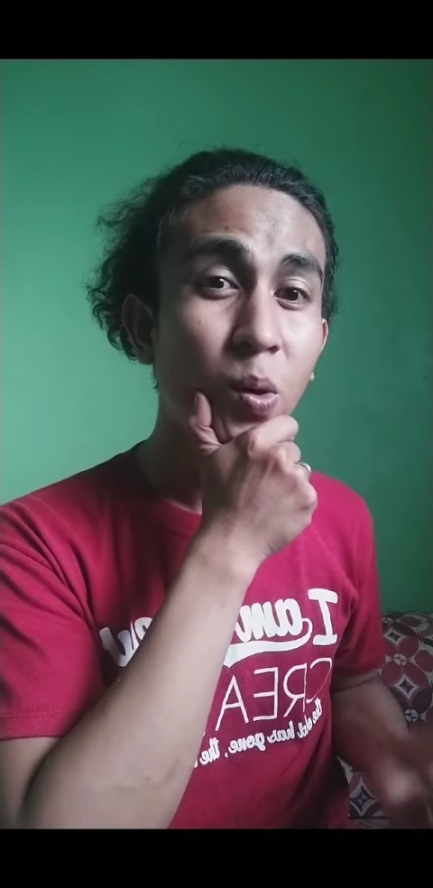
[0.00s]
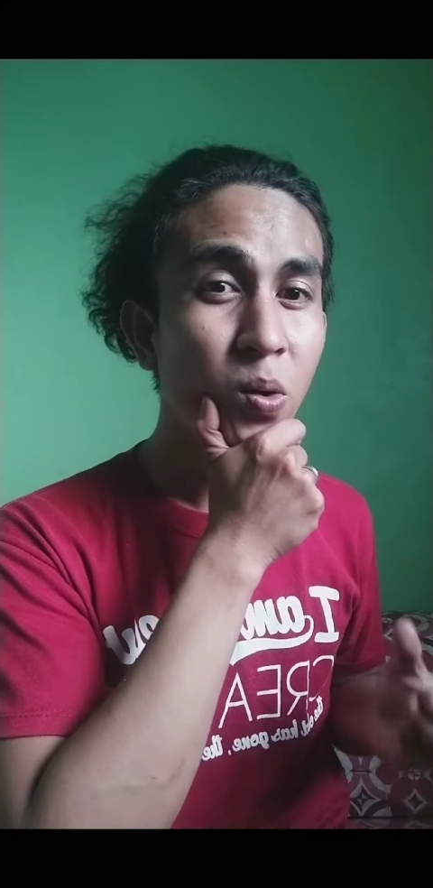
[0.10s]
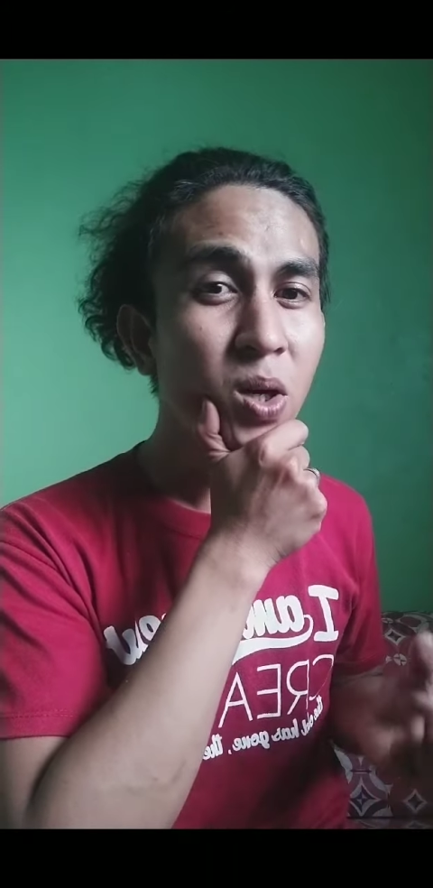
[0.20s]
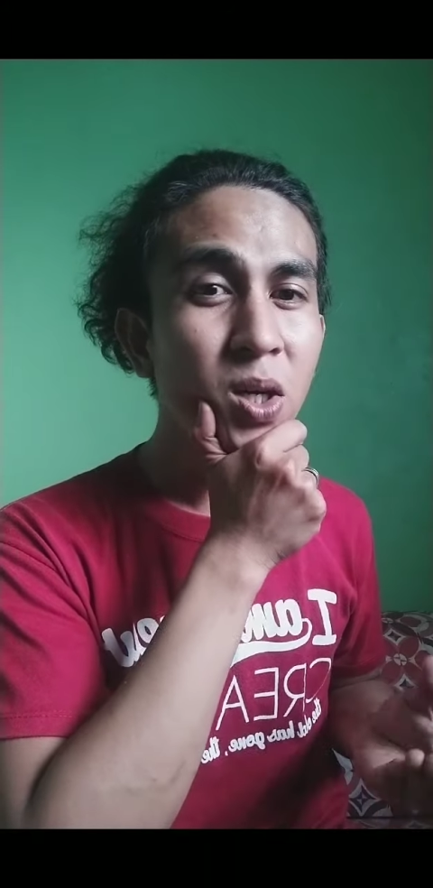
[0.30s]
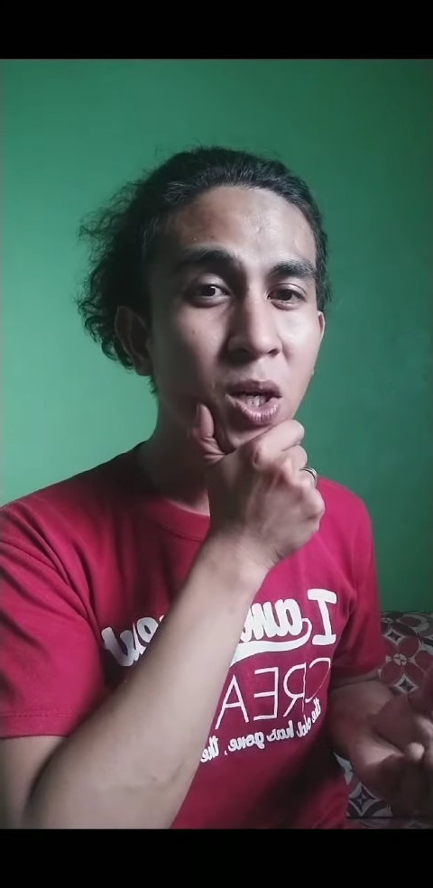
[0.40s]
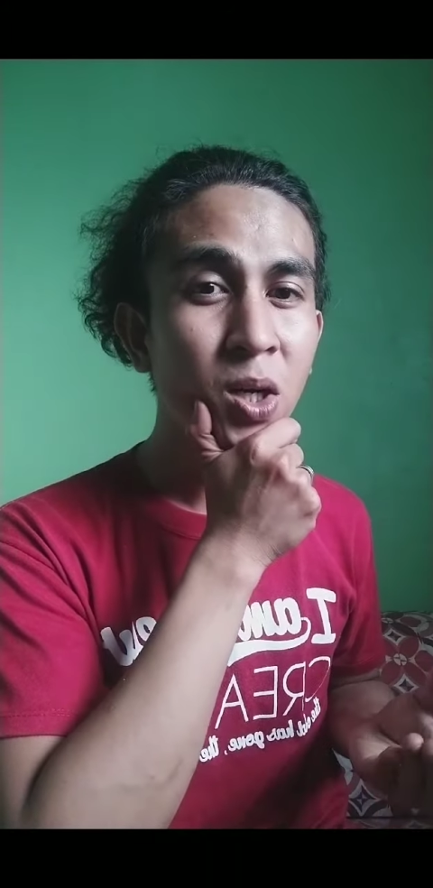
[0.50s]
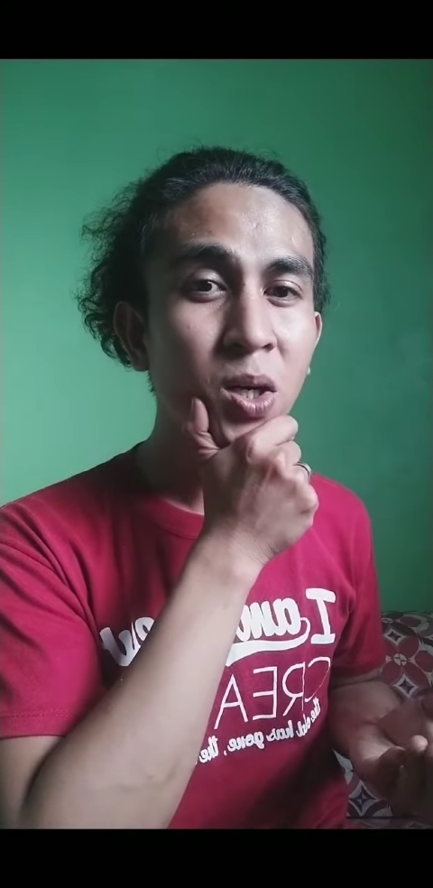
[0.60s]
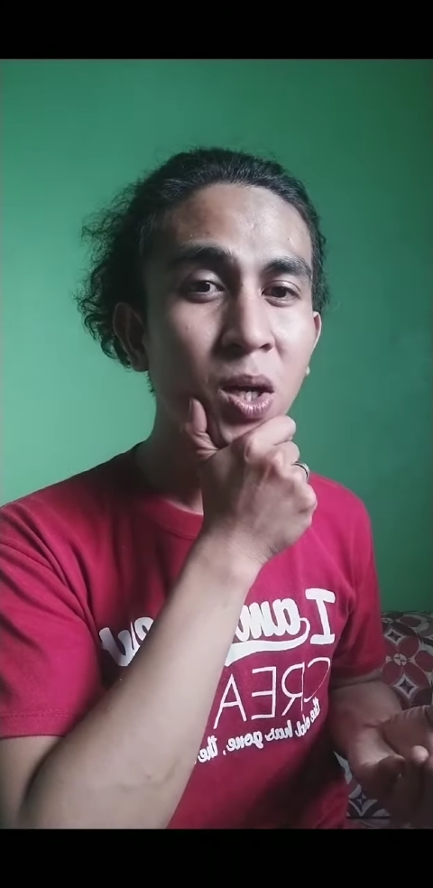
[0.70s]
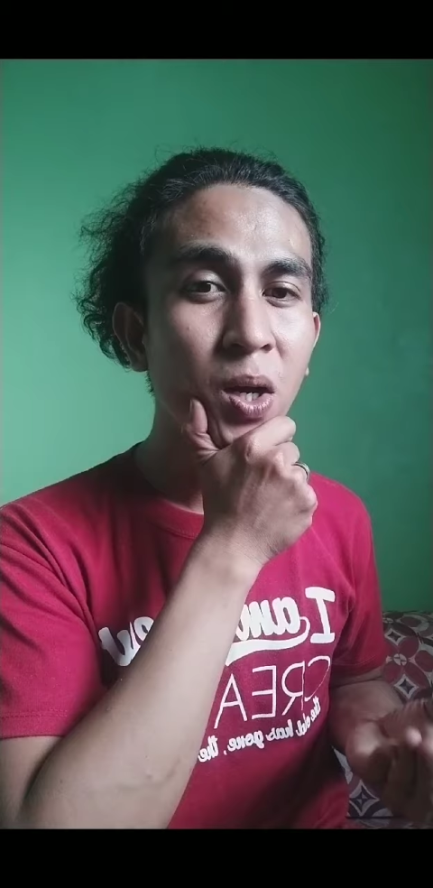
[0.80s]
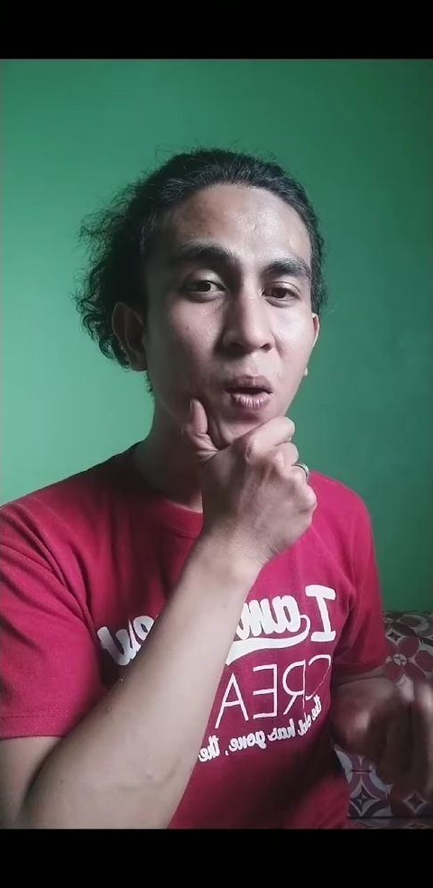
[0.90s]
Or
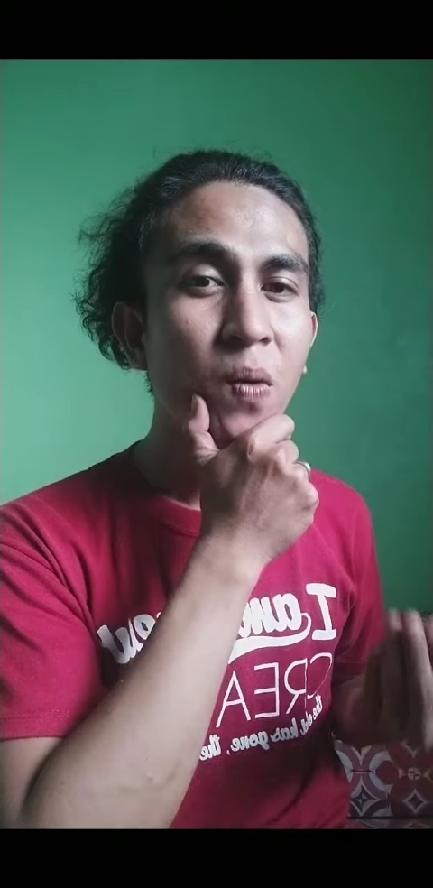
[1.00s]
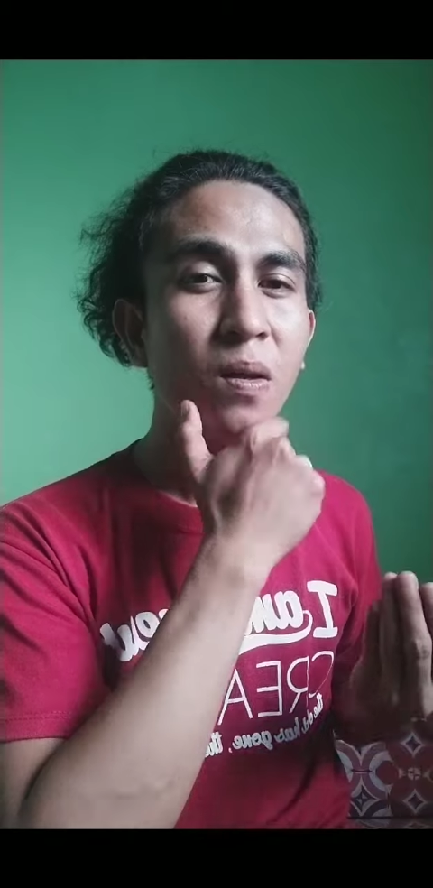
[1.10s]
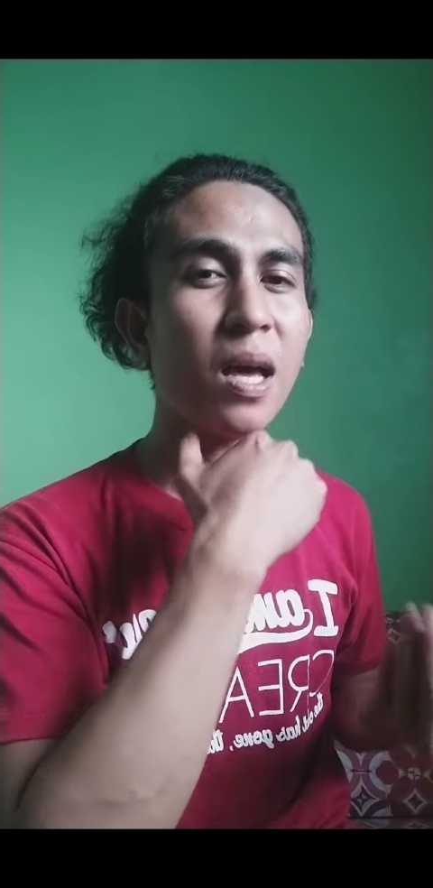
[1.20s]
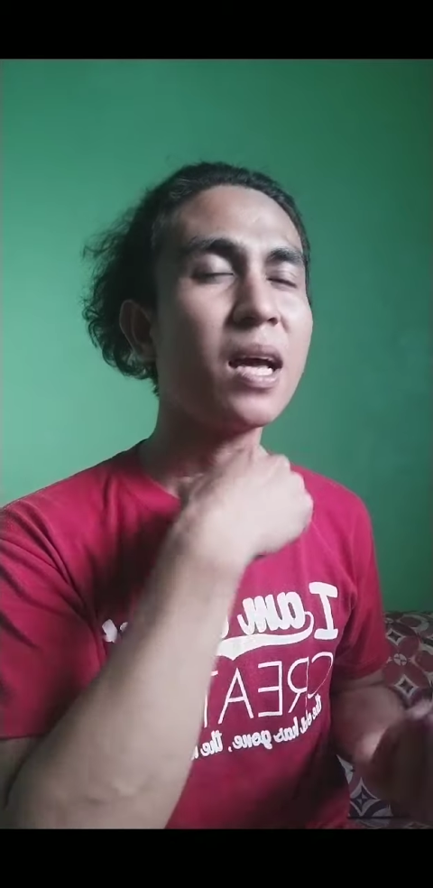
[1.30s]
wala